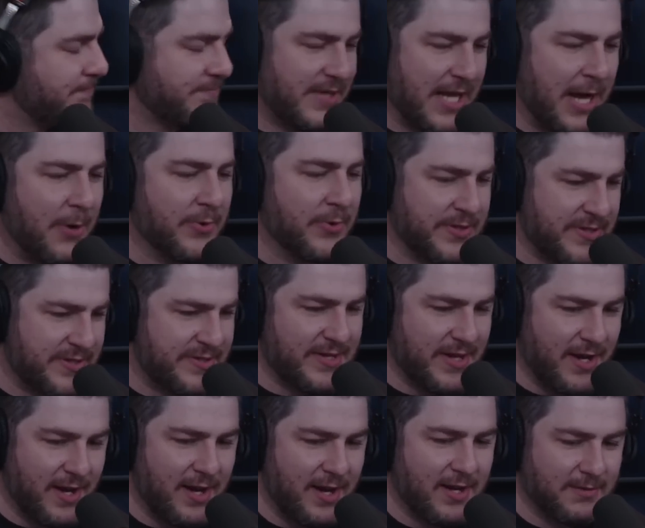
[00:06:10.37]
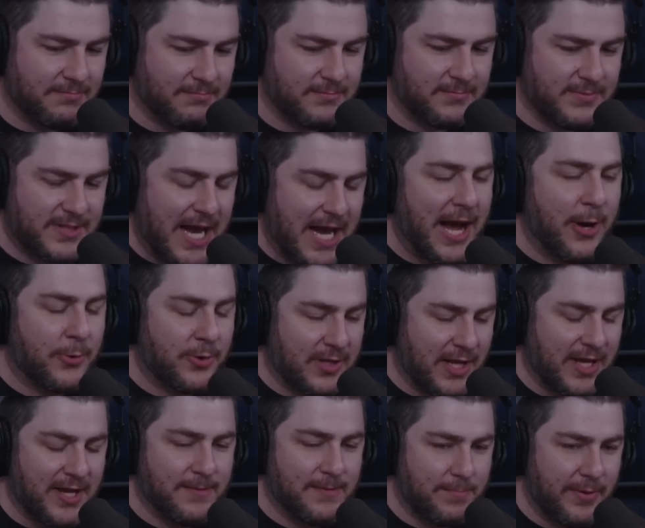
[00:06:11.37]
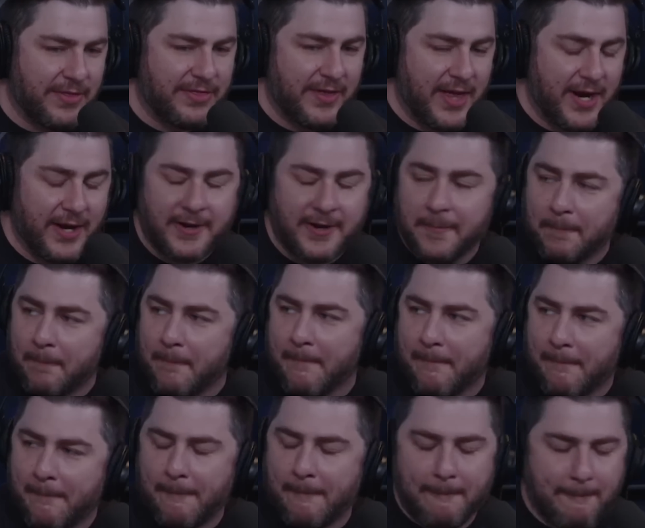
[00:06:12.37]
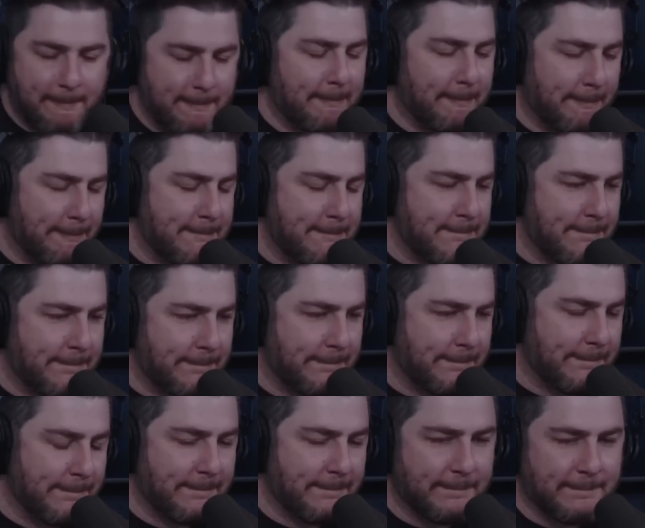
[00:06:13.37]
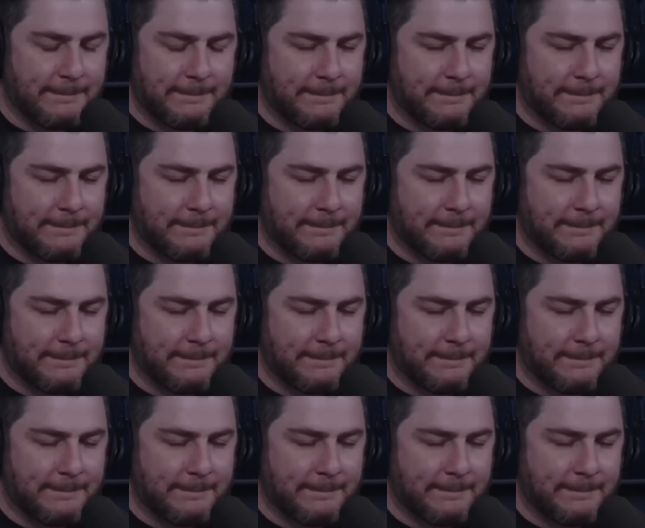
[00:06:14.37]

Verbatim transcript: That was uh, cowardly and pathetic. Uh, the Leafs do not look